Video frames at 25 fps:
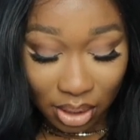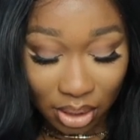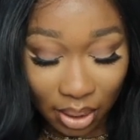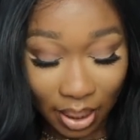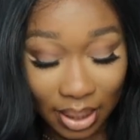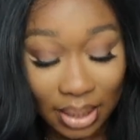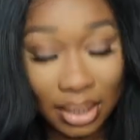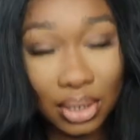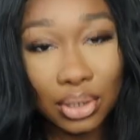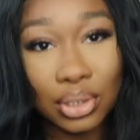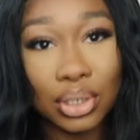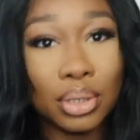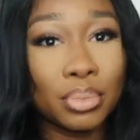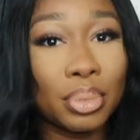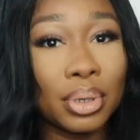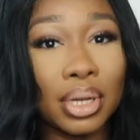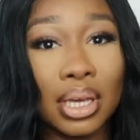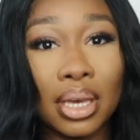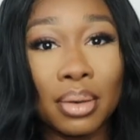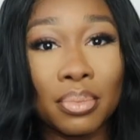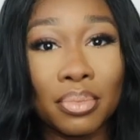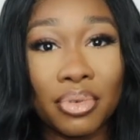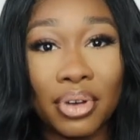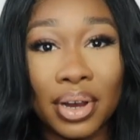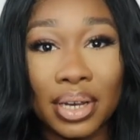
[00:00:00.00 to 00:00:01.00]
So I literally put
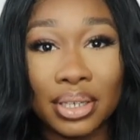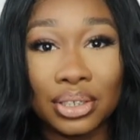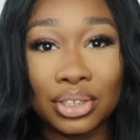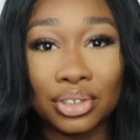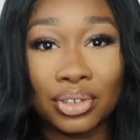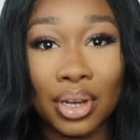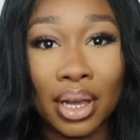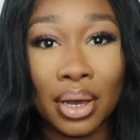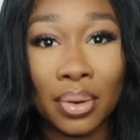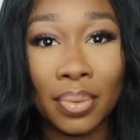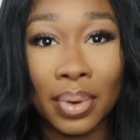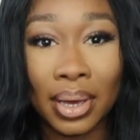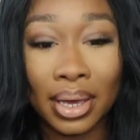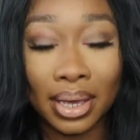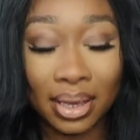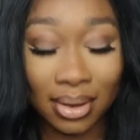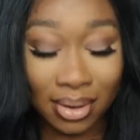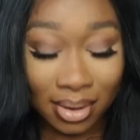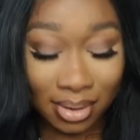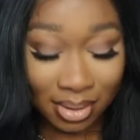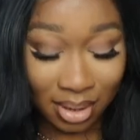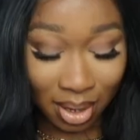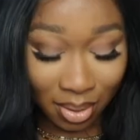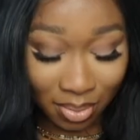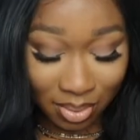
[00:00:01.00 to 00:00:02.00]
it in braid straight away,
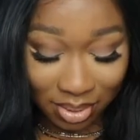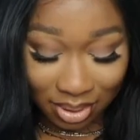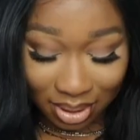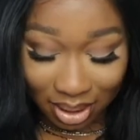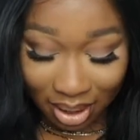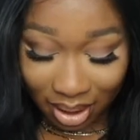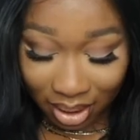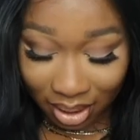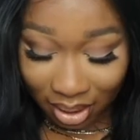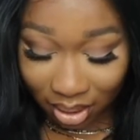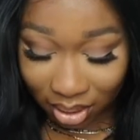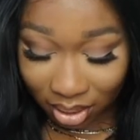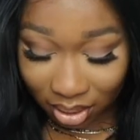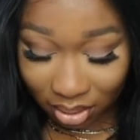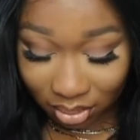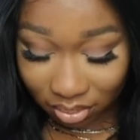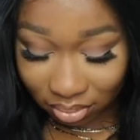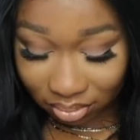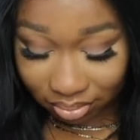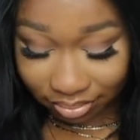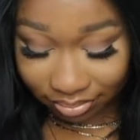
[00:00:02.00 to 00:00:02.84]
because I was like,